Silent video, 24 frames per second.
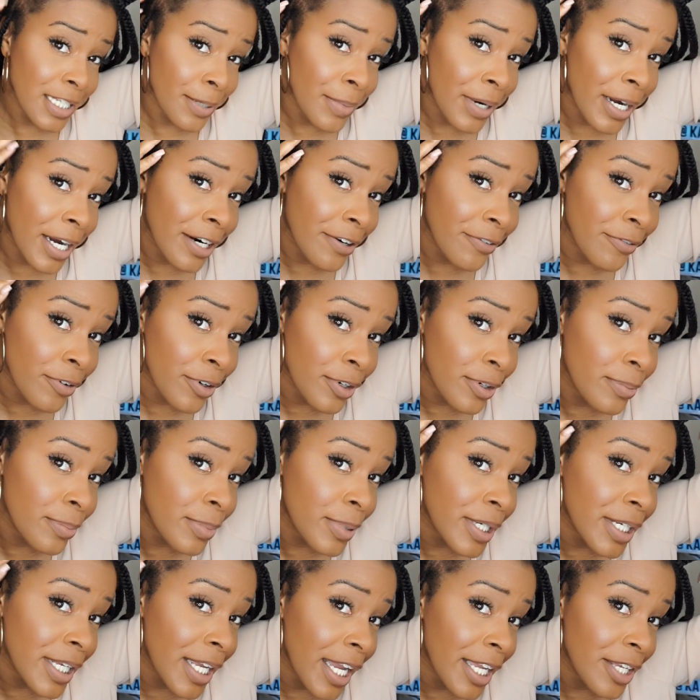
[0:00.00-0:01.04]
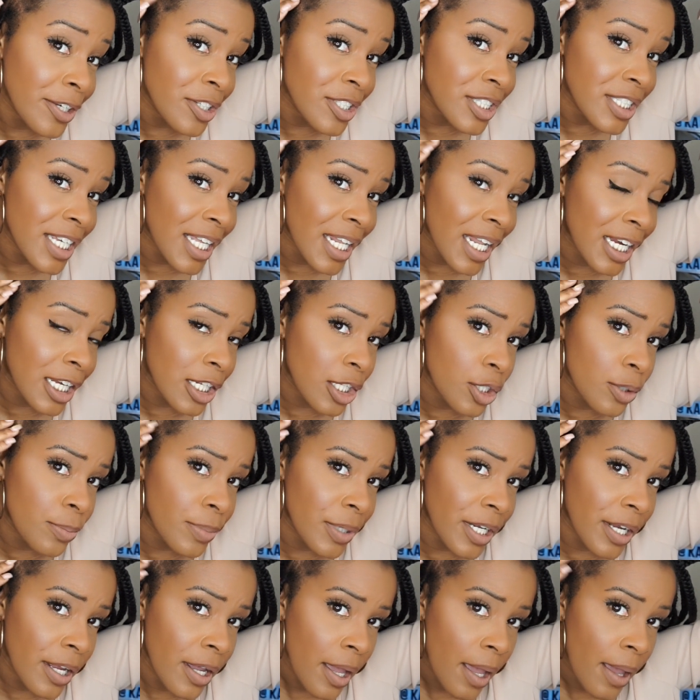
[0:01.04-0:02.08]
time I got a frontal. But yeah, you can see like a little
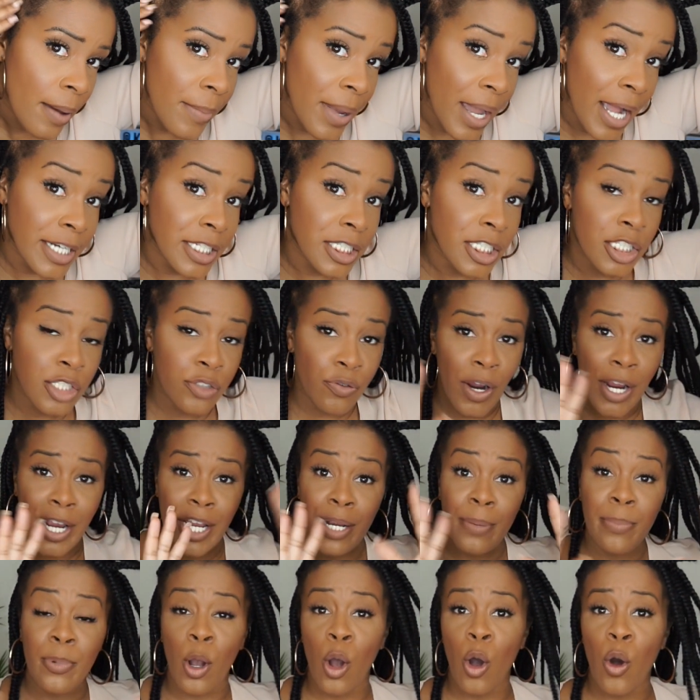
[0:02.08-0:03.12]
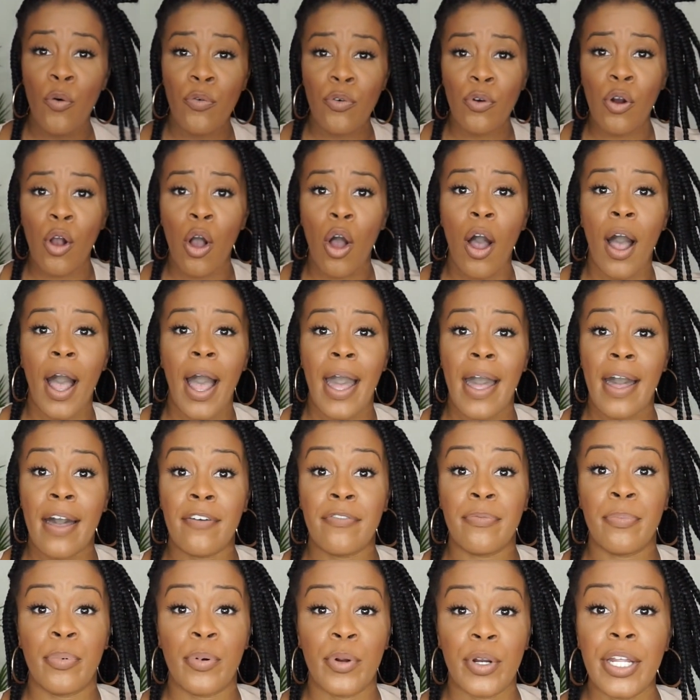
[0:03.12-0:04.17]
bit of patchiness right here. But overall, I
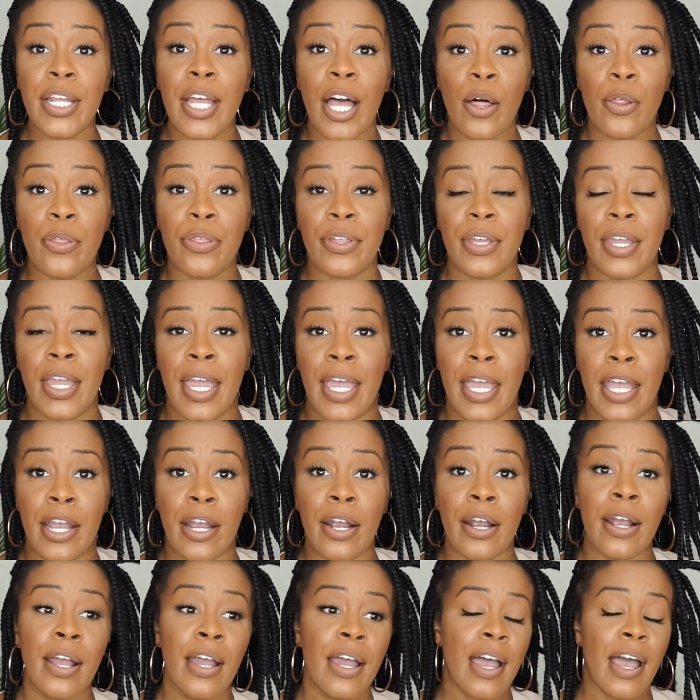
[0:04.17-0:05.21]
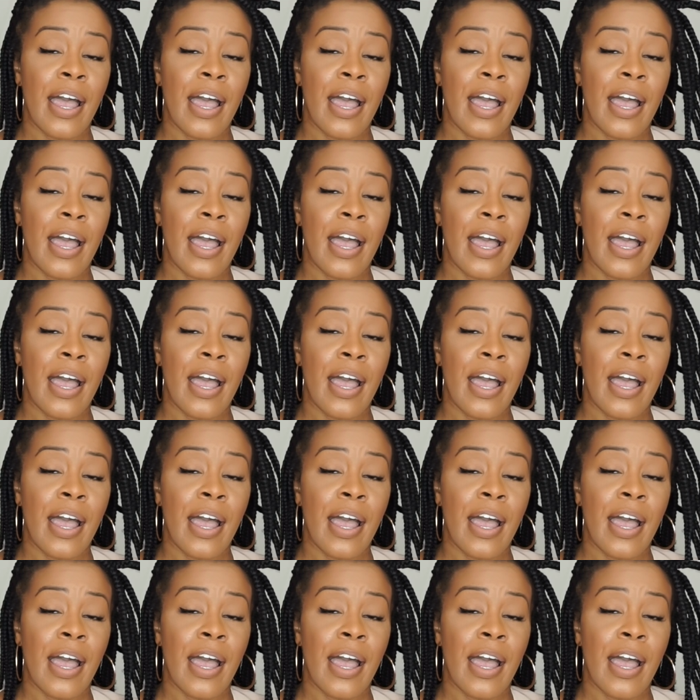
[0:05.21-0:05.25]
have pretty healthy hair.